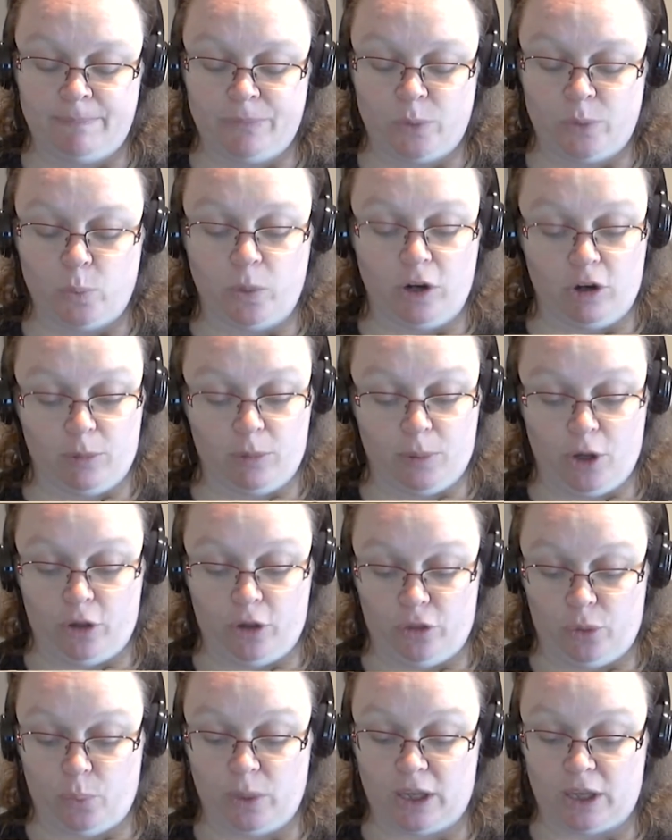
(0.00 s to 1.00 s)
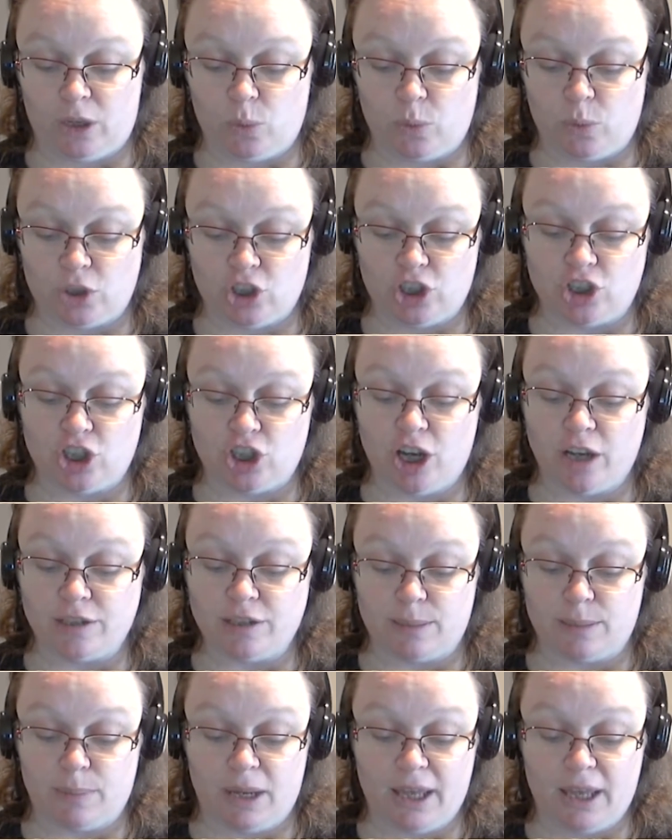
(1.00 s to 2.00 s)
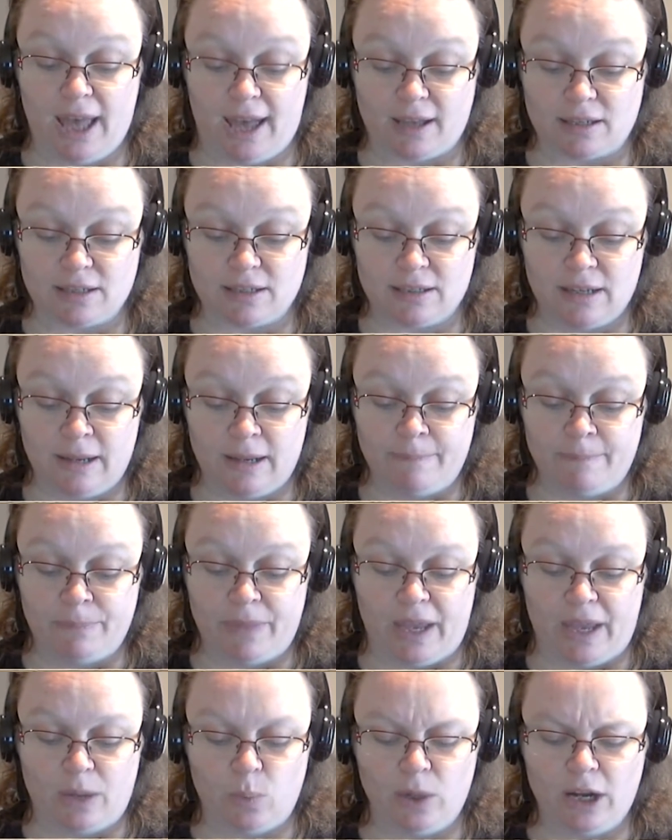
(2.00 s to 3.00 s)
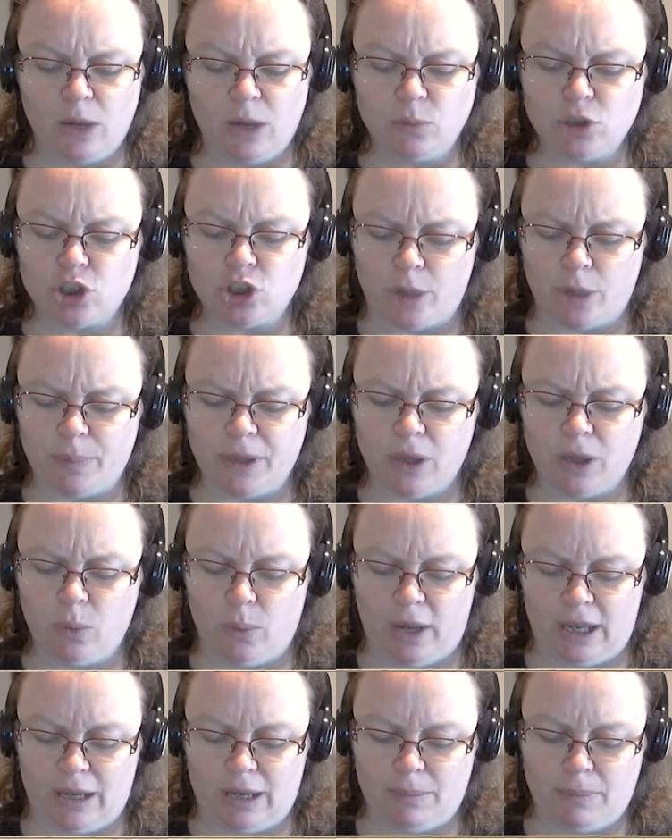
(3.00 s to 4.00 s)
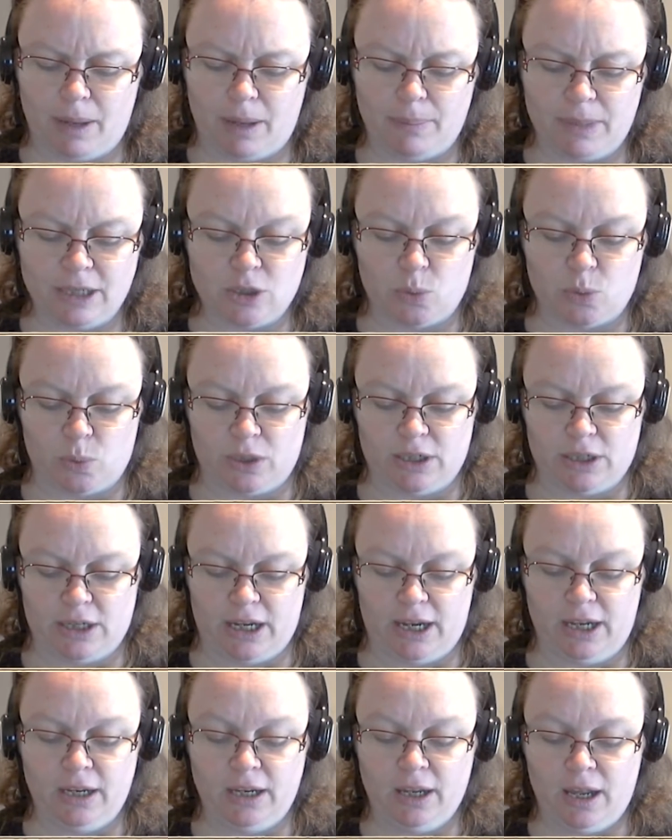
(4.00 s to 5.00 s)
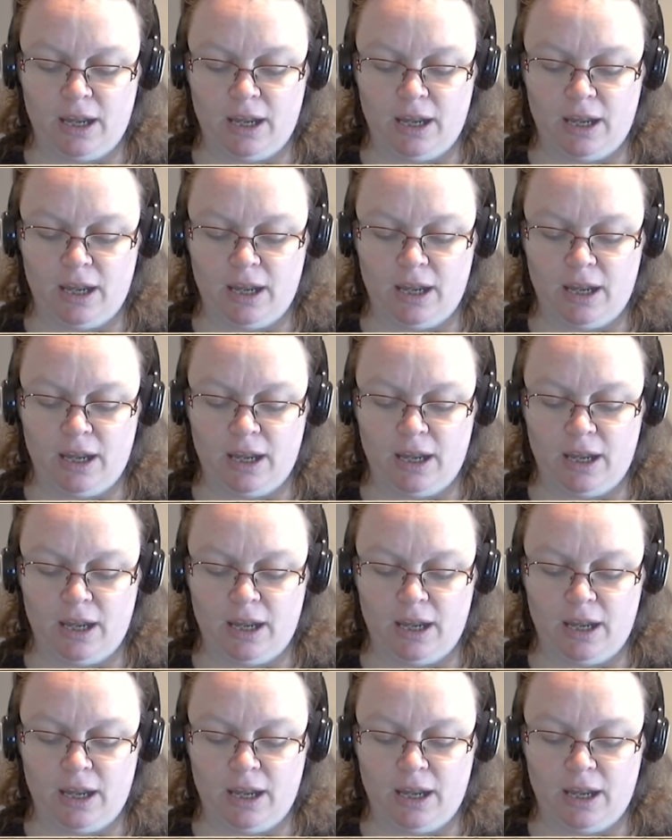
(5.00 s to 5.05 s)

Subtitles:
Whereupon the Wicked Witch enchanted my axe, and when I was chopping away at my best one day,